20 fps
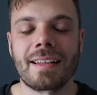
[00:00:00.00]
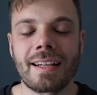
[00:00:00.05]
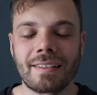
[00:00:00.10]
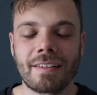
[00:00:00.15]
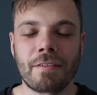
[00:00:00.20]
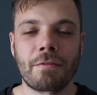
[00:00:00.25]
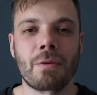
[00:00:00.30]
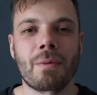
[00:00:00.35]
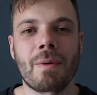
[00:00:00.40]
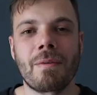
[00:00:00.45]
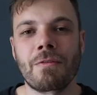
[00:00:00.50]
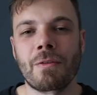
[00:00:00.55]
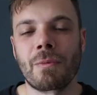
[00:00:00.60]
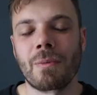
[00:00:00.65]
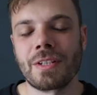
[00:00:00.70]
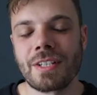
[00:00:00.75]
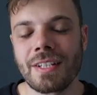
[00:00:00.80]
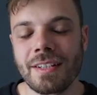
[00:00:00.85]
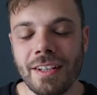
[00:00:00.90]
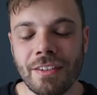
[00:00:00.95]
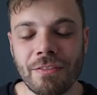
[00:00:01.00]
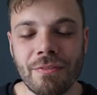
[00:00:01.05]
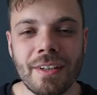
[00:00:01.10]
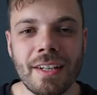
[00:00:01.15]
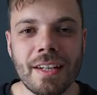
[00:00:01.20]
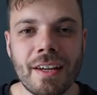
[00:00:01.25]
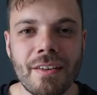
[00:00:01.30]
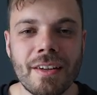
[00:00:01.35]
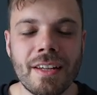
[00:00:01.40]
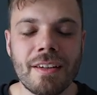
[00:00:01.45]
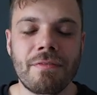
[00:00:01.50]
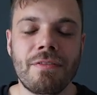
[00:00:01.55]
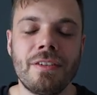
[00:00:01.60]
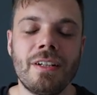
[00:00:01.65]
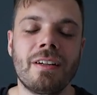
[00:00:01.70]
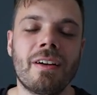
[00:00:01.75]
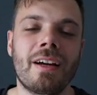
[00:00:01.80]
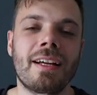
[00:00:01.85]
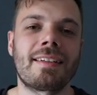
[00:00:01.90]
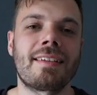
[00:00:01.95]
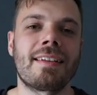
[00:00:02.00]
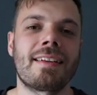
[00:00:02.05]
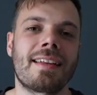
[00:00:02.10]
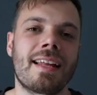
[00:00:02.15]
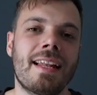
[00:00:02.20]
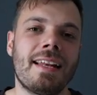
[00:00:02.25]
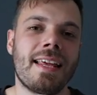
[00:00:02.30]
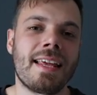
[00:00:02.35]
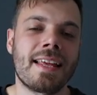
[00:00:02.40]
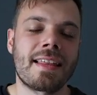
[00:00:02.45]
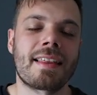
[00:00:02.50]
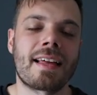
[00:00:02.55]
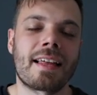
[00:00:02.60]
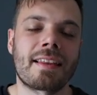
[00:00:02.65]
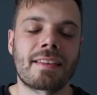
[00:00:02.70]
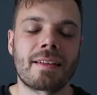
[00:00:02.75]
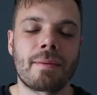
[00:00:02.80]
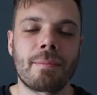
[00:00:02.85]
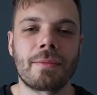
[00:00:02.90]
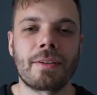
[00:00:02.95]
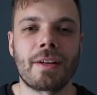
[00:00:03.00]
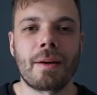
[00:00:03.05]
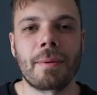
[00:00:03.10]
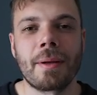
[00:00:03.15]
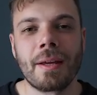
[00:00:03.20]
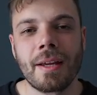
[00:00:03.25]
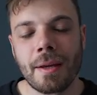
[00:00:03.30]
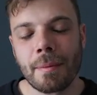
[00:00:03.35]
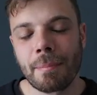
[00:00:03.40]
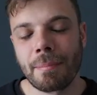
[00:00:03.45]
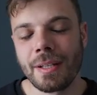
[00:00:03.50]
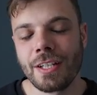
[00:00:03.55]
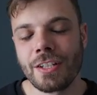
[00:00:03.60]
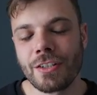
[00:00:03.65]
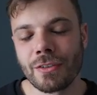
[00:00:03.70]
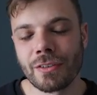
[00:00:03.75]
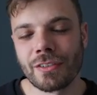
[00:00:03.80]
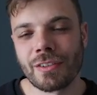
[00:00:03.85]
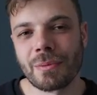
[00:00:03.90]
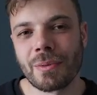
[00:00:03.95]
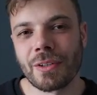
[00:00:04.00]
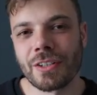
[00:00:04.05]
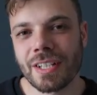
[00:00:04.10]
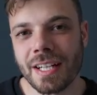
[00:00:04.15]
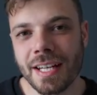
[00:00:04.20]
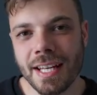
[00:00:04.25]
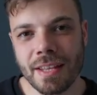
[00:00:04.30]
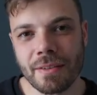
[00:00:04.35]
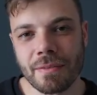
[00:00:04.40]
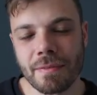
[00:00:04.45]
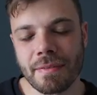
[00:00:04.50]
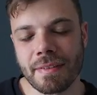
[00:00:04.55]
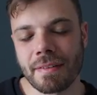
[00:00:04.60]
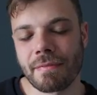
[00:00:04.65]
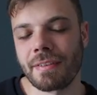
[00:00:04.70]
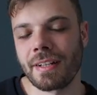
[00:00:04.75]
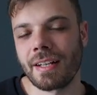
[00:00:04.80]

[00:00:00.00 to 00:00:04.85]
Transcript: Thanks everyone for watching this video. If you liked it, then hit that thumbs up. Be sure to watch either of the